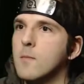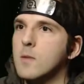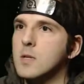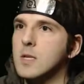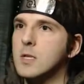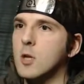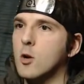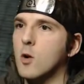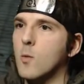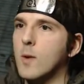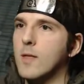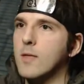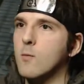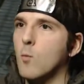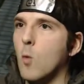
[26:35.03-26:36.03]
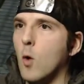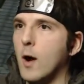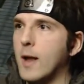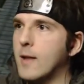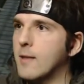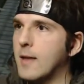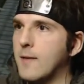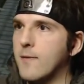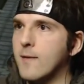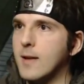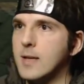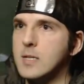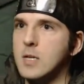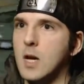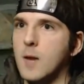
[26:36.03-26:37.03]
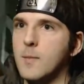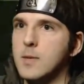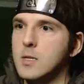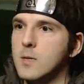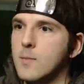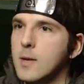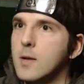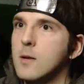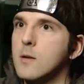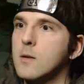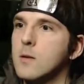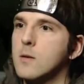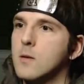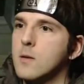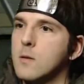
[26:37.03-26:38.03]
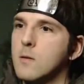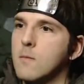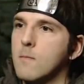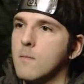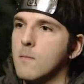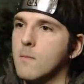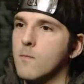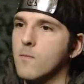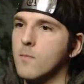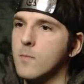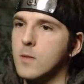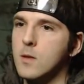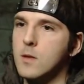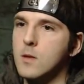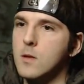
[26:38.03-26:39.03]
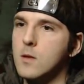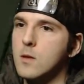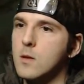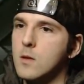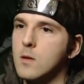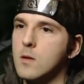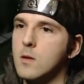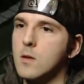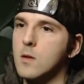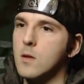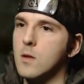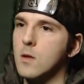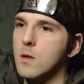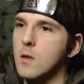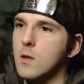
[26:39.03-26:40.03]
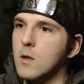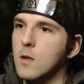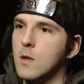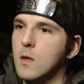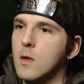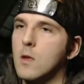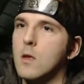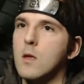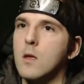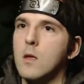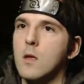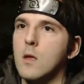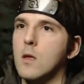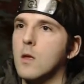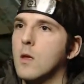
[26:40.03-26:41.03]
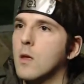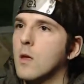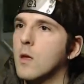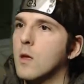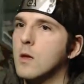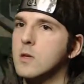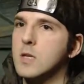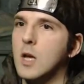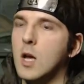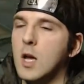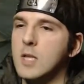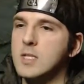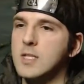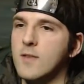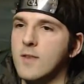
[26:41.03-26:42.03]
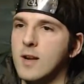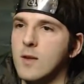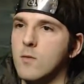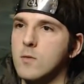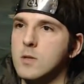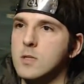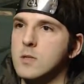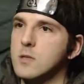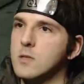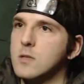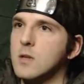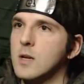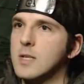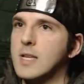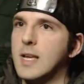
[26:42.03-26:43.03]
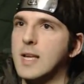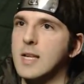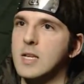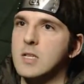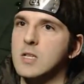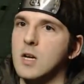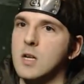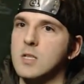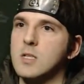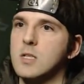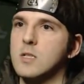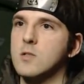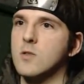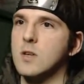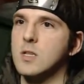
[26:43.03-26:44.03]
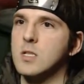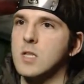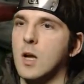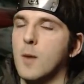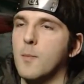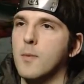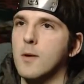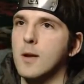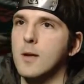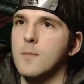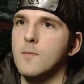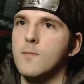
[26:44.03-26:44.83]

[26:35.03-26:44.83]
I don't know when what in this is coming to me. I heard something I wasn't going to take any chances to try and stomp on it.